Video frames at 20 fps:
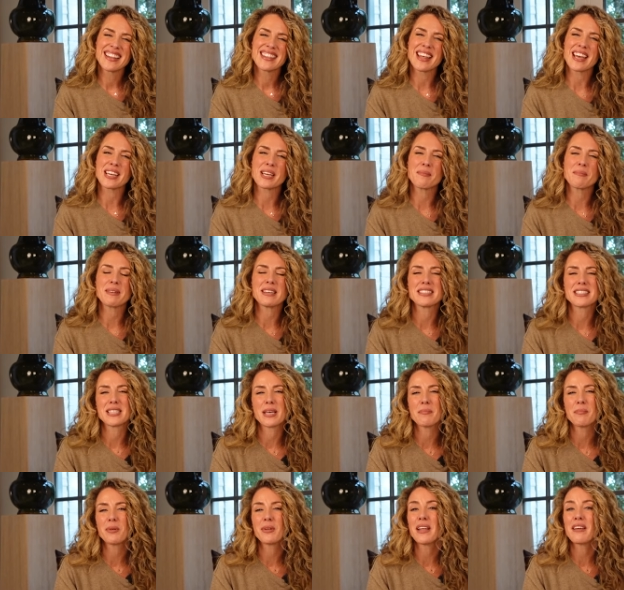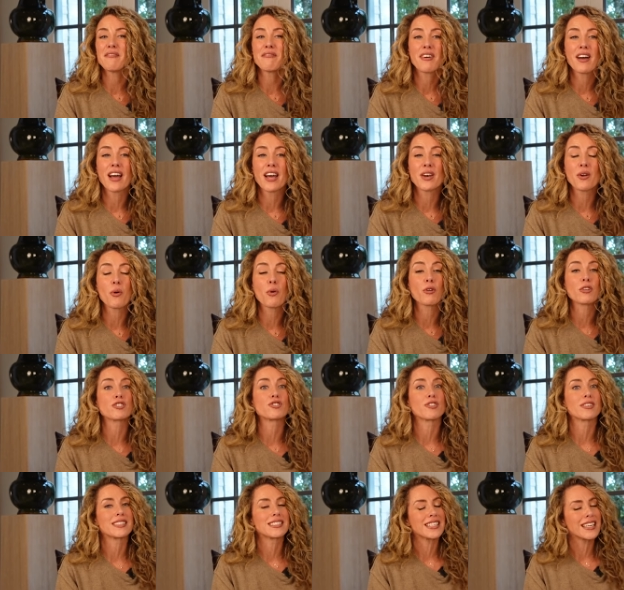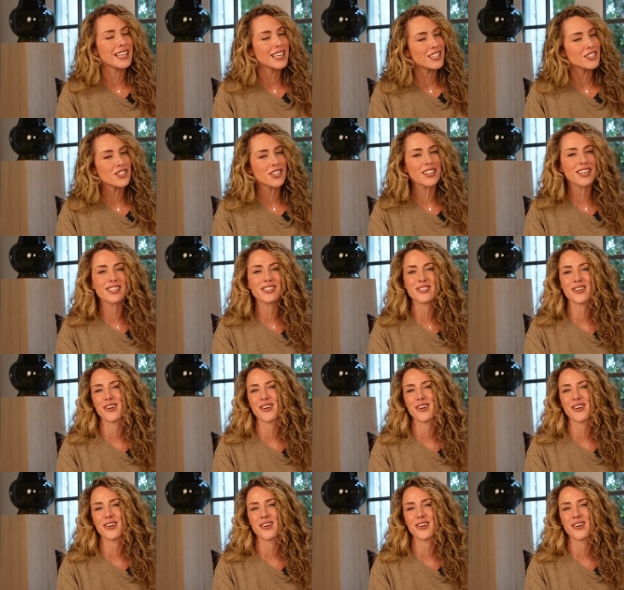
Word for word: They can be simple and fun or strategic and